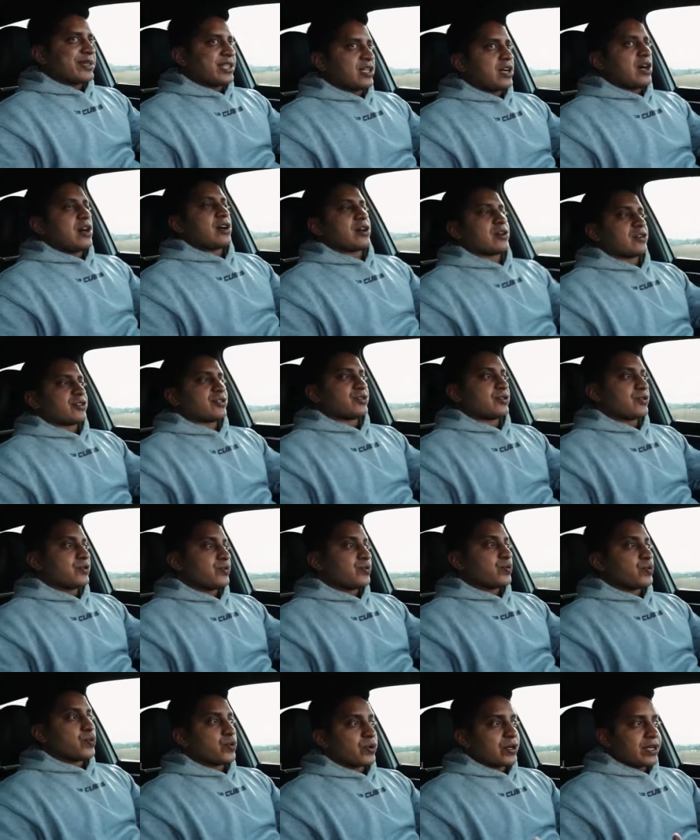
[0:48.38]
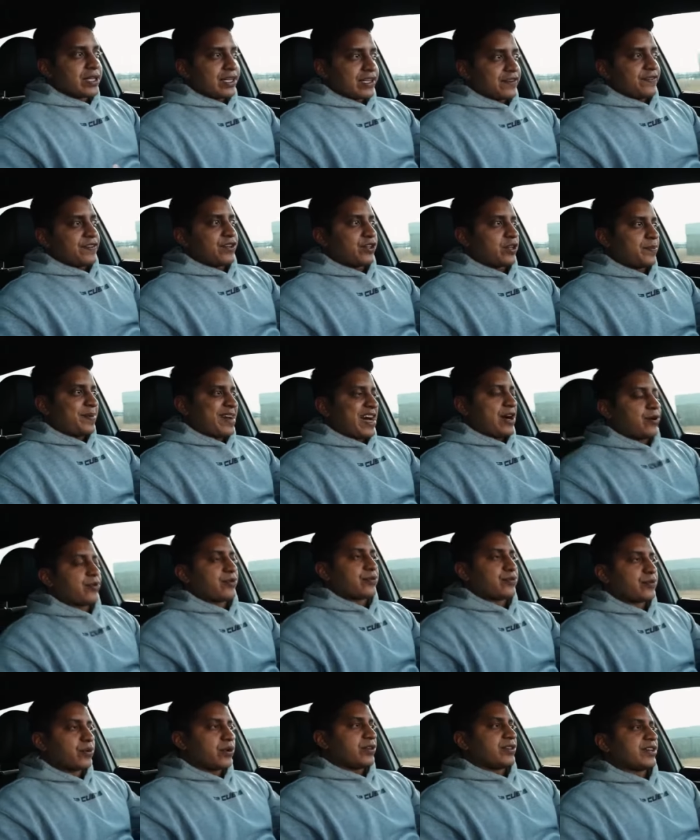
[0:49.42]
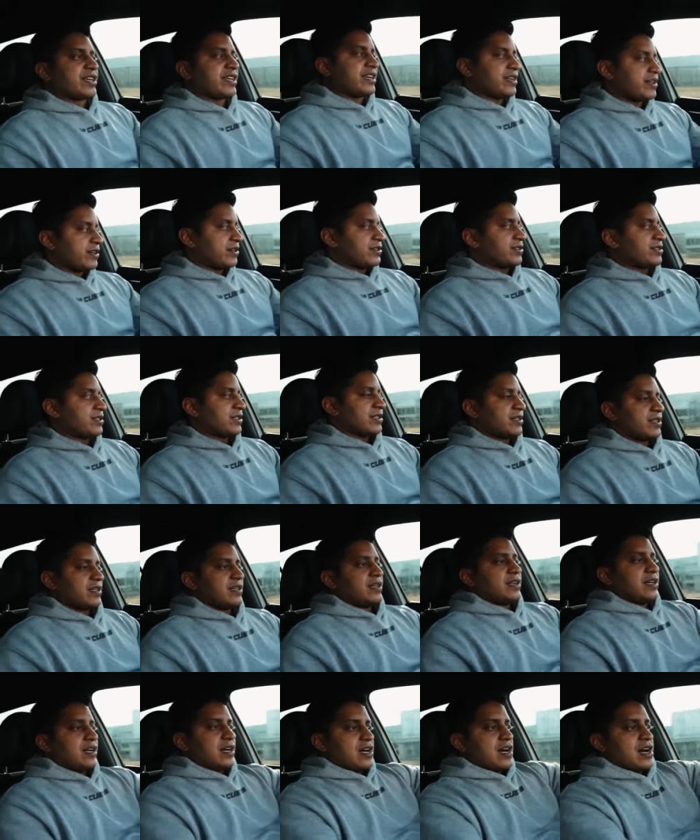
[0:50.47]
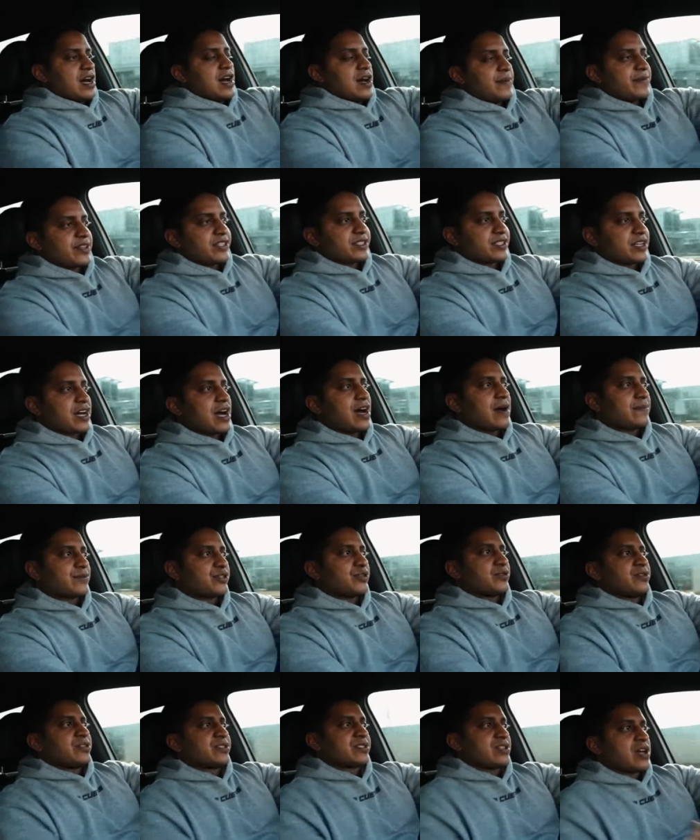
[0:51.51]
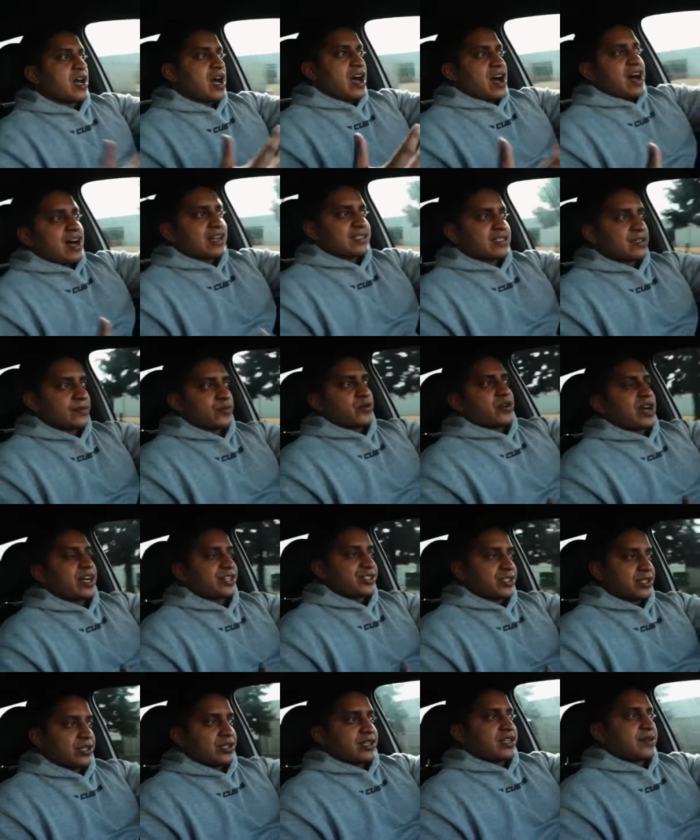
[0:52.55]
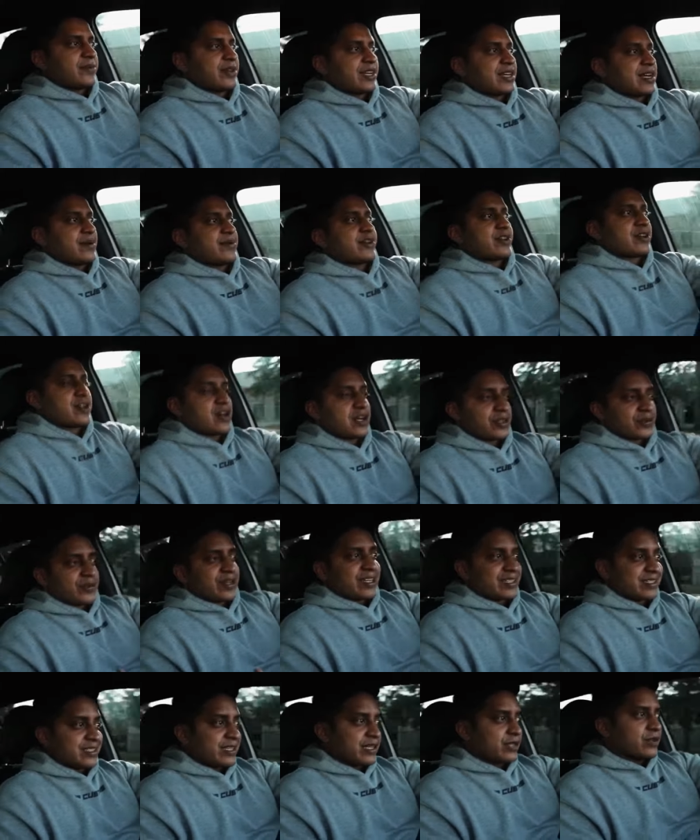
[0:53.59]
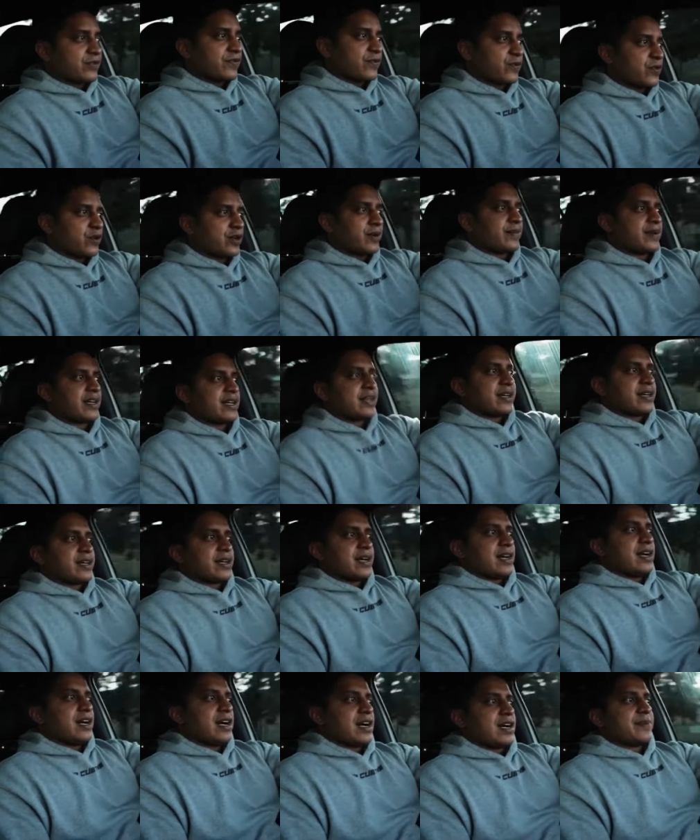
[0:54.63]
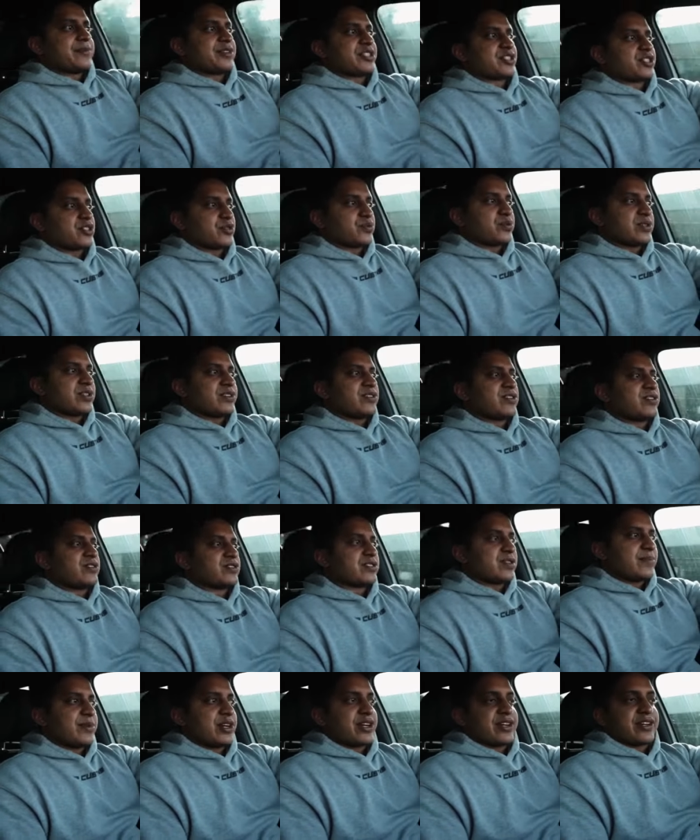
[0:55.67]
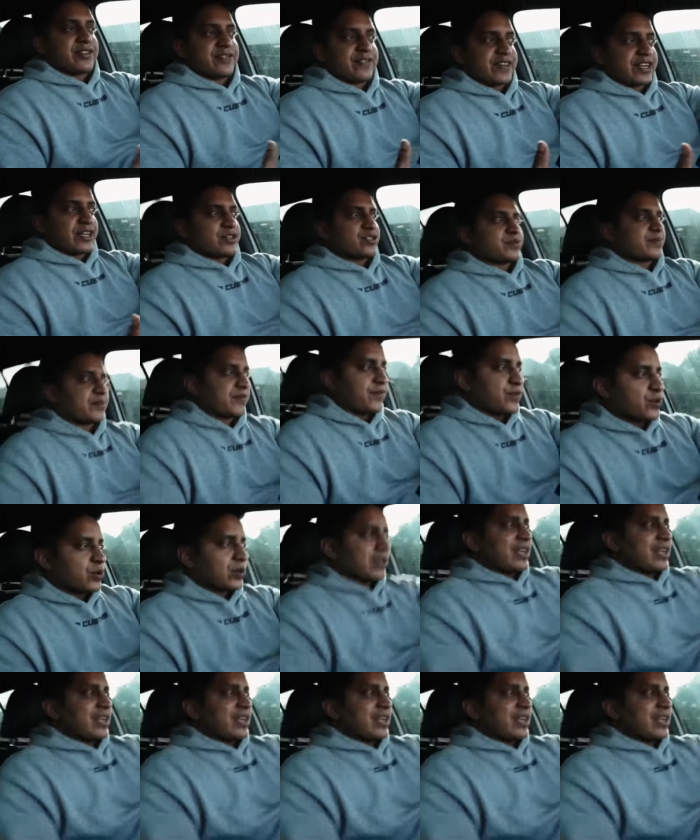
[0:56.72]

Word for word: longer, so you really feel the power through all the gears. Um, this Cobb tune is awesome. We're actually looking to becoming an authorized dealer for them um, just because we used them on other vehicles before,